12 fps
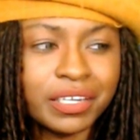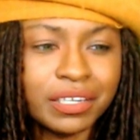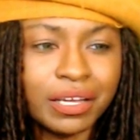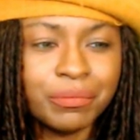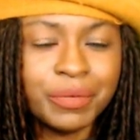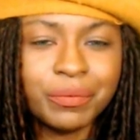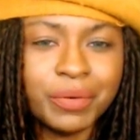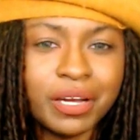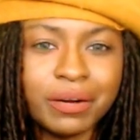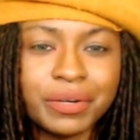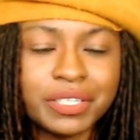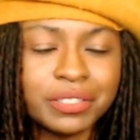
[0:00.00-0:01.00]
I mean, we
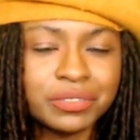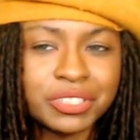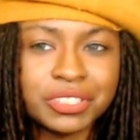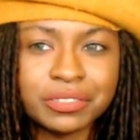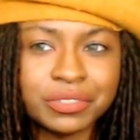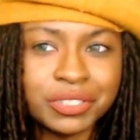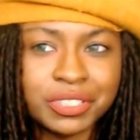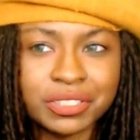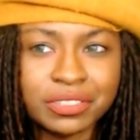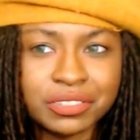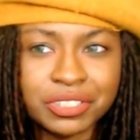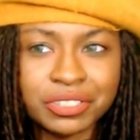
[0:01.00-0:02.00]
already know she's she's
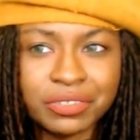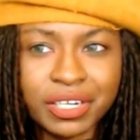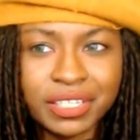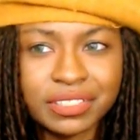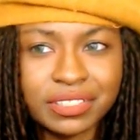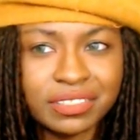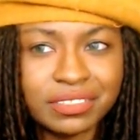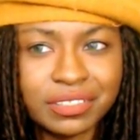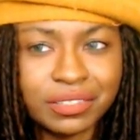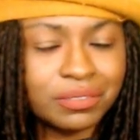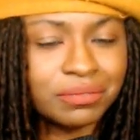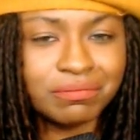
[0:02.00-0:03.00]
she's crazy,
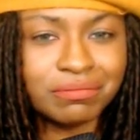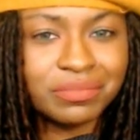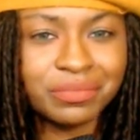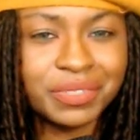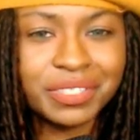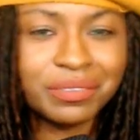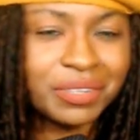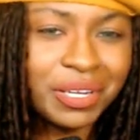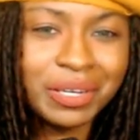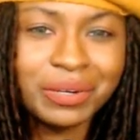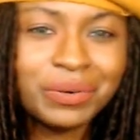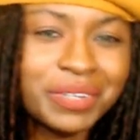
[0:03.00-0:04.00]
so We
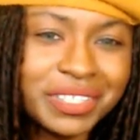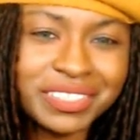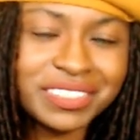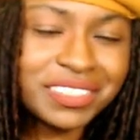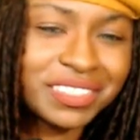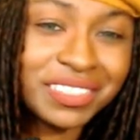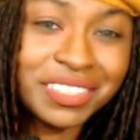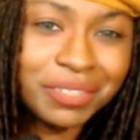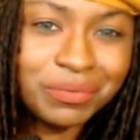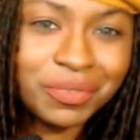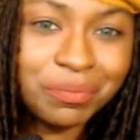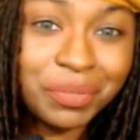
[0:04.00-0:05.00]
we could just
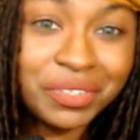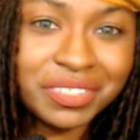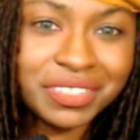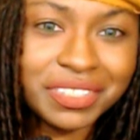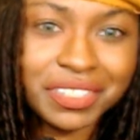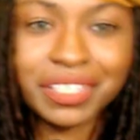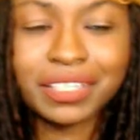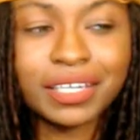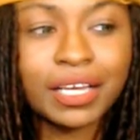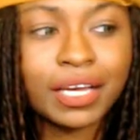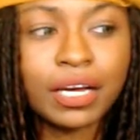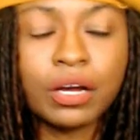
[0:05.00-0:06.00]
skip the bullshit.
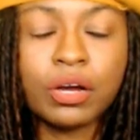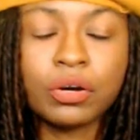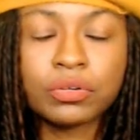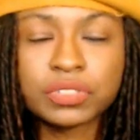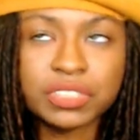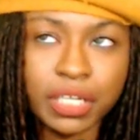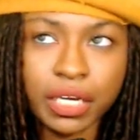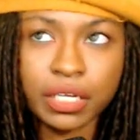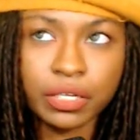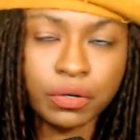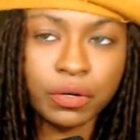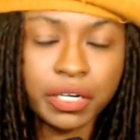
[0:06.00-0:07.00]
Oh, Shay,
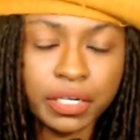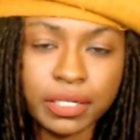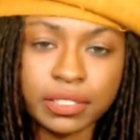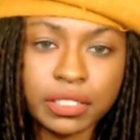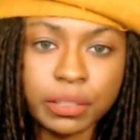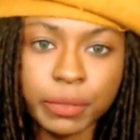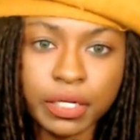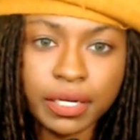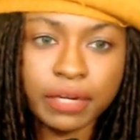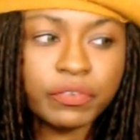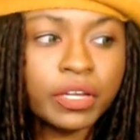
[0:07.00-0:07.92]
you don't hear that demon laughing?